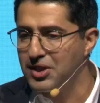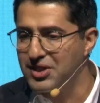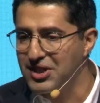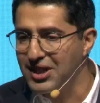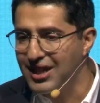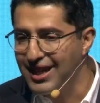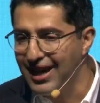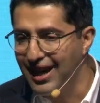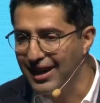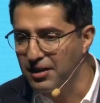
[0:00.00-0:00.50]
it's
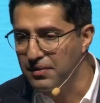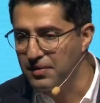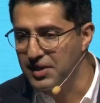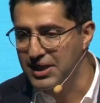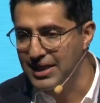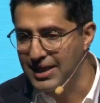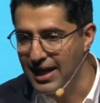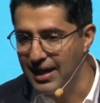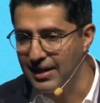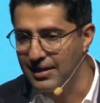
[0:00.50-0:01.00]
a kind of a
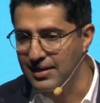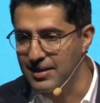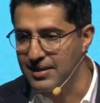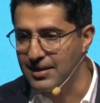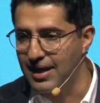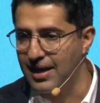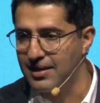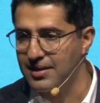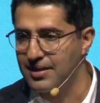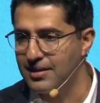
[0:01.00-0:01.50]
sales
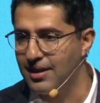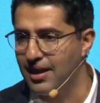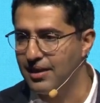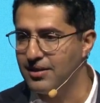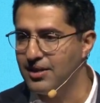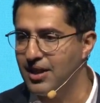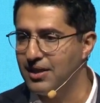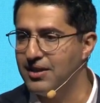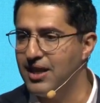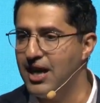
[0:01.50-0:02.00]
task, not
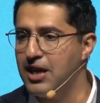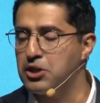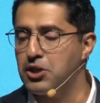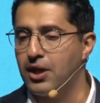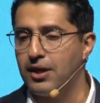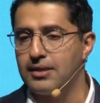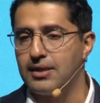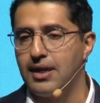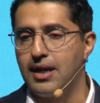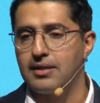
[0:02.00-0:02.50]
an
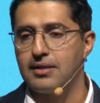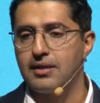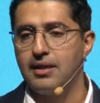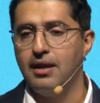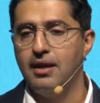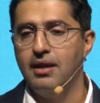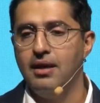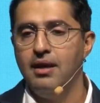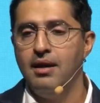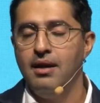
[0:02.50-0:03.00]
HR task.
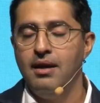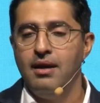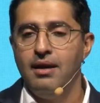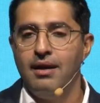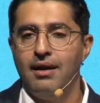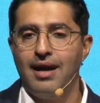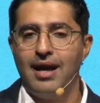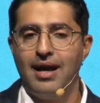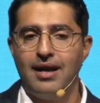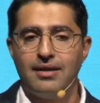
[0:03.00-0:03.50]

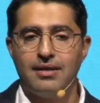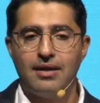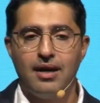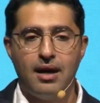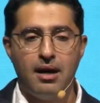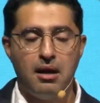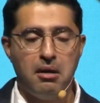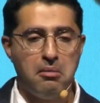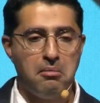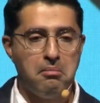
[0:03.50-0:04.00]
And
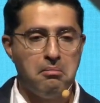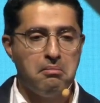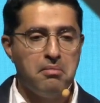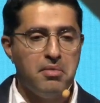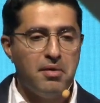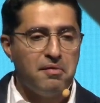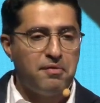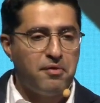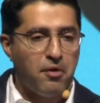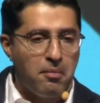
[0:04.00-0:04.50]

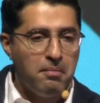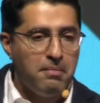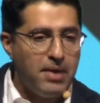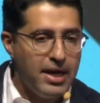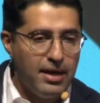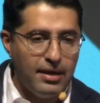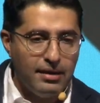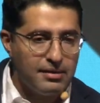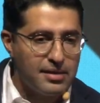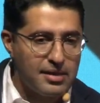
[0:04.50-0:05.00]
for
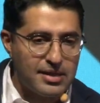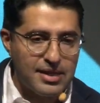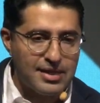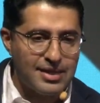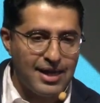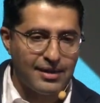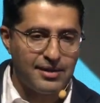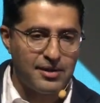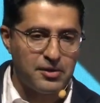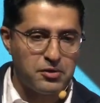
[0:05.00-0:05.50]
me, this is
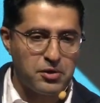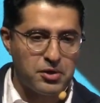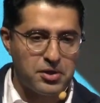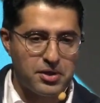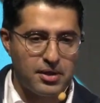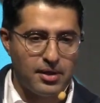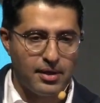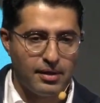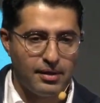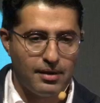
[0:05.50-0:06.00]
not
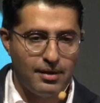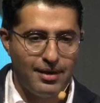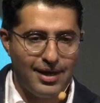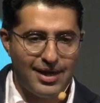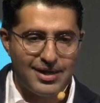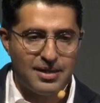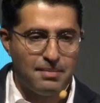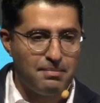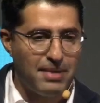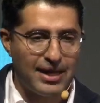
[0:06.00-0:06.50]
interesting.
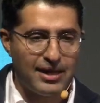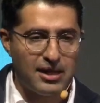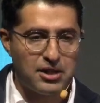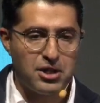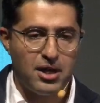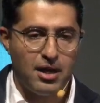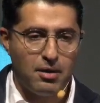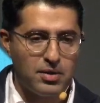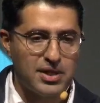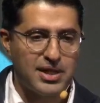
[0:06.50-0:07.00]
As a
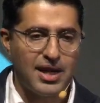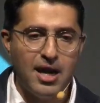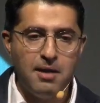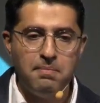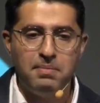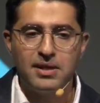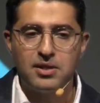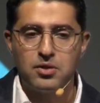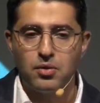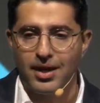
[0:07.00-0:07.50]
manager, I was
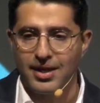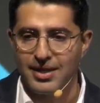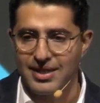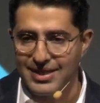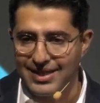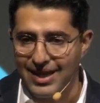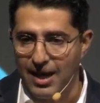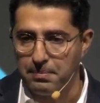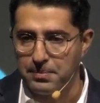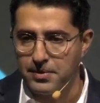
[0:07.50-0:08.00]
able to
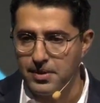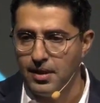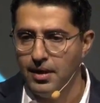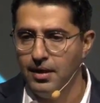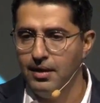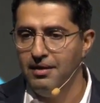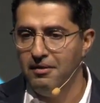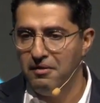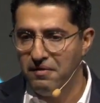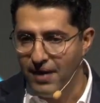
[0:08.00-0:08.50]
accept
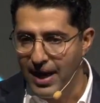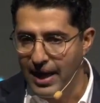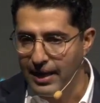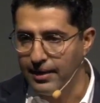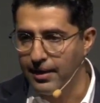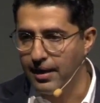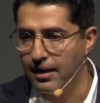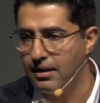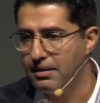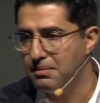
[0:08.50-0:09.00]

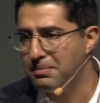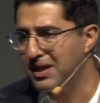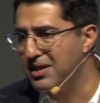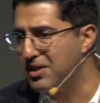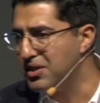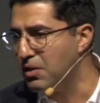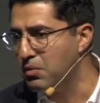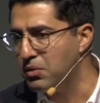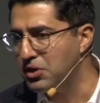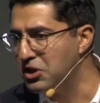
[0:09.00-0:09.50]
failure
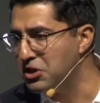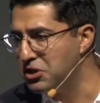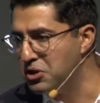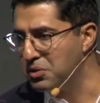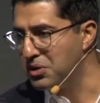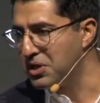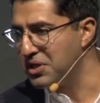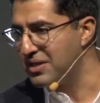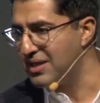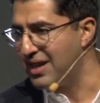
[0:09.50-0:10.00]
because I wouldn't
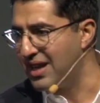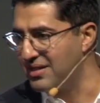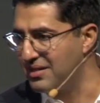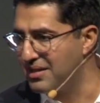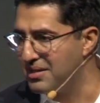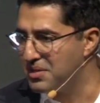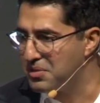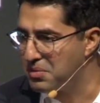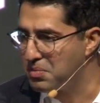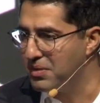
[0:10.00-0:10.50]
do this
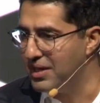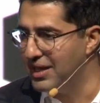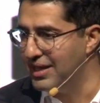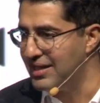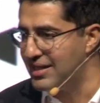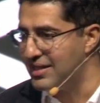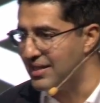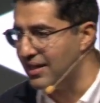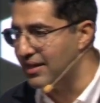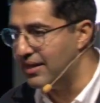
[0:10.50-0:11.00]
task. It's
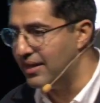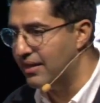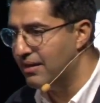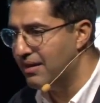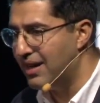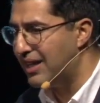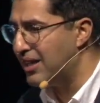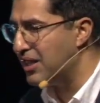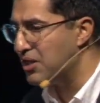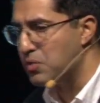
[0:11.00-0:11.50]
really silly,
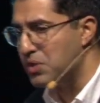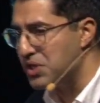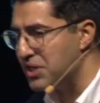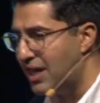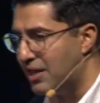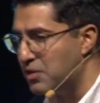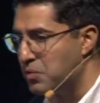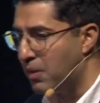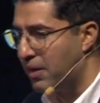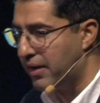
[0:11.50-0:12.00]
and it was
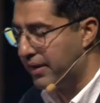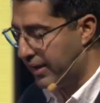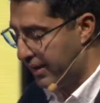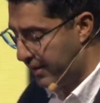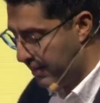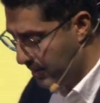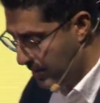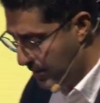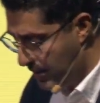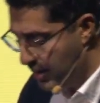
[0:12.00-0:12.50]
not
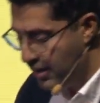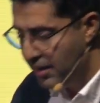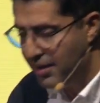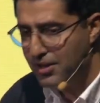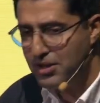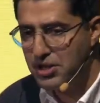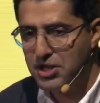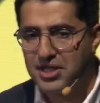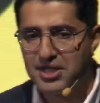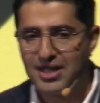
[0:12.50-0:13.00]
working.
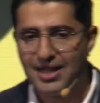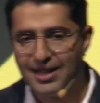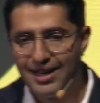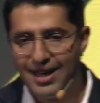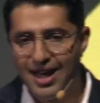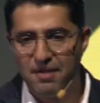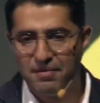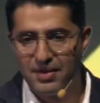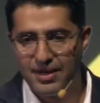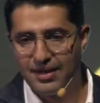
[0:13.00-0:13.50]
She said, I
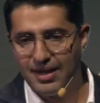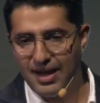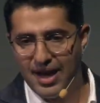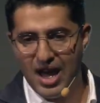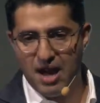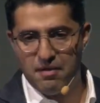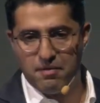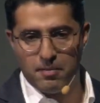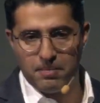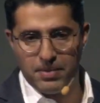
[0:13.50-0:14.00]

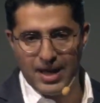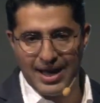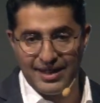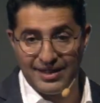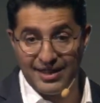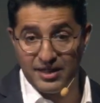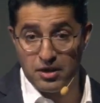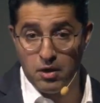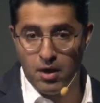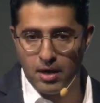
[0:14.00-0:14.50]
have a
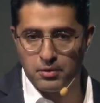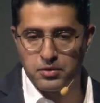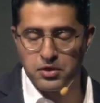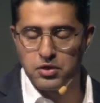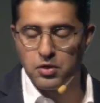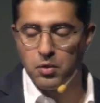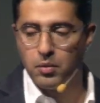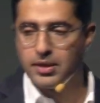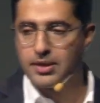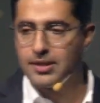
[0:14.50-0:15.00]
plan. I know how to
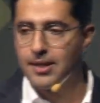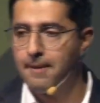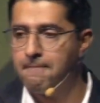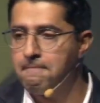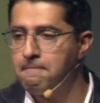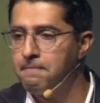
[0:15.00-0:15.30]
do it.